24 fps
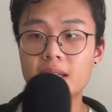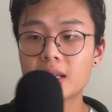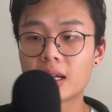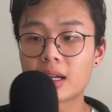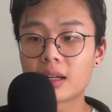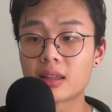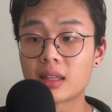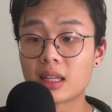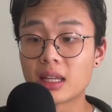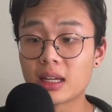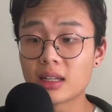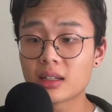
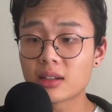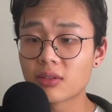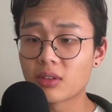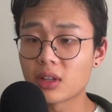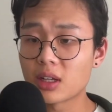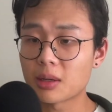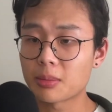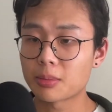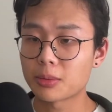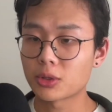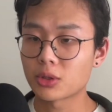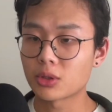at the end of the
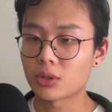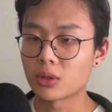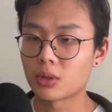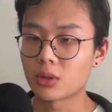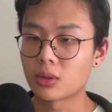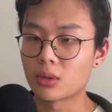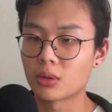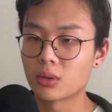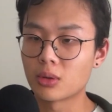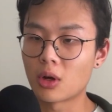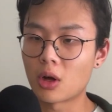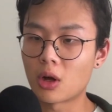
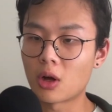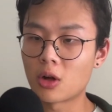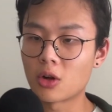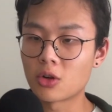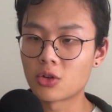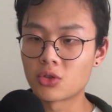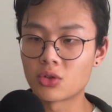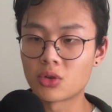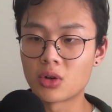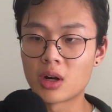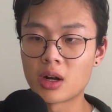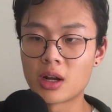episode,
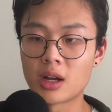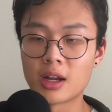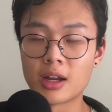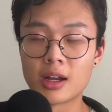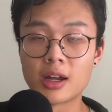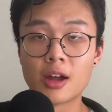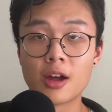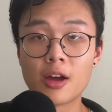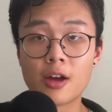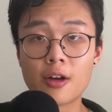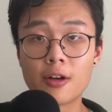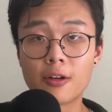
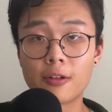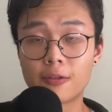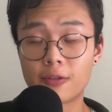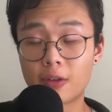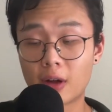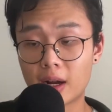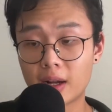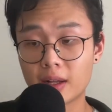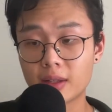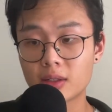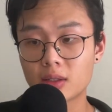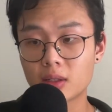Andre
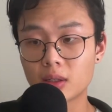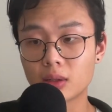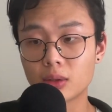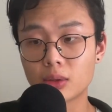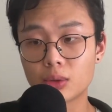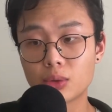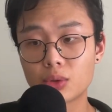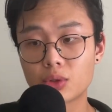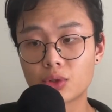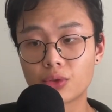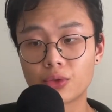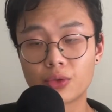finds
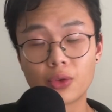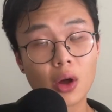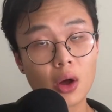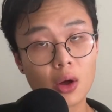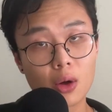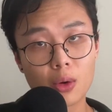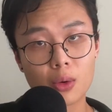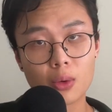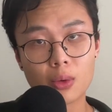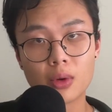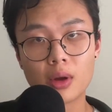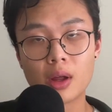Luke's
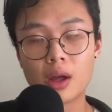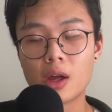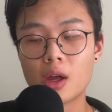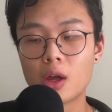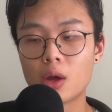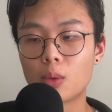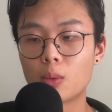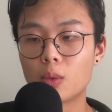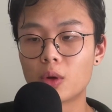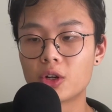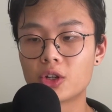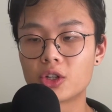phone,
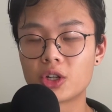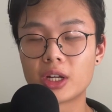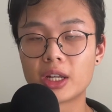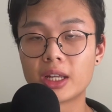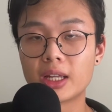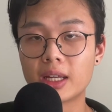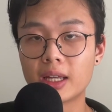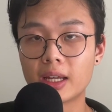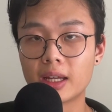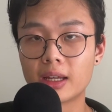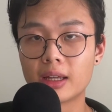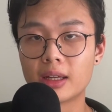which he
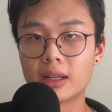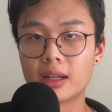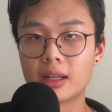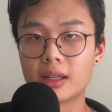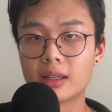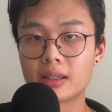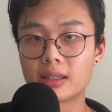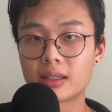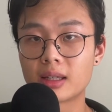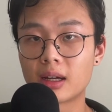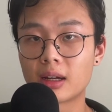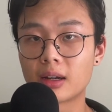hid
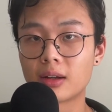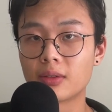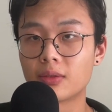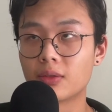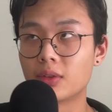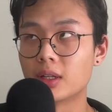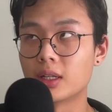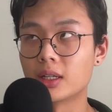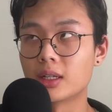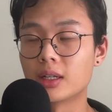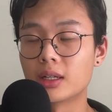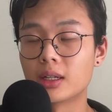inside of
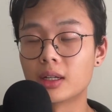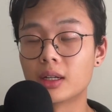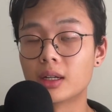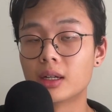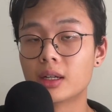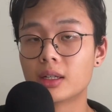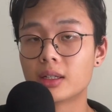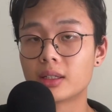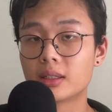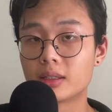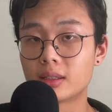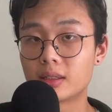the
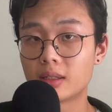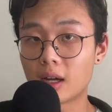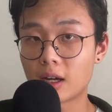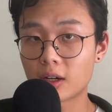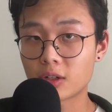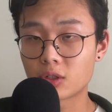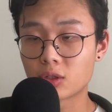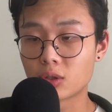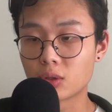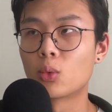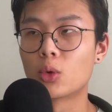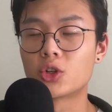
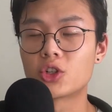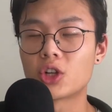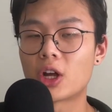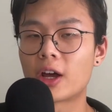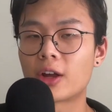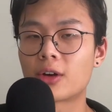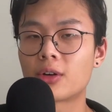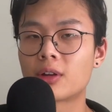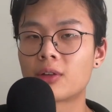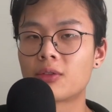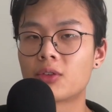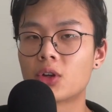statue, which
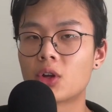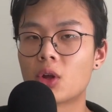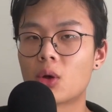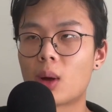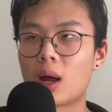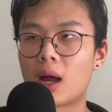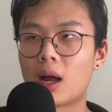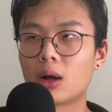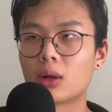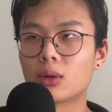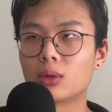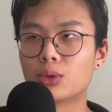I don't even know
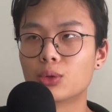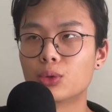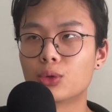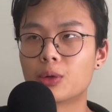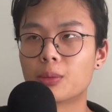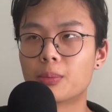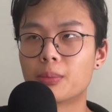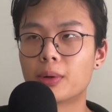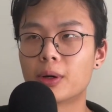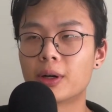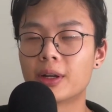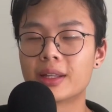how
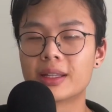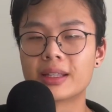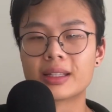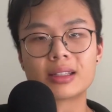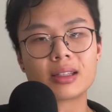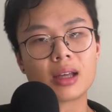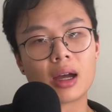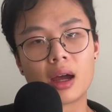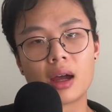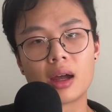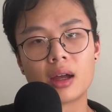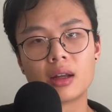Luke put
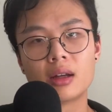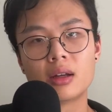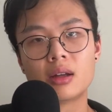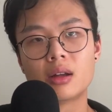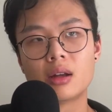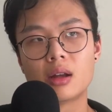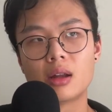inside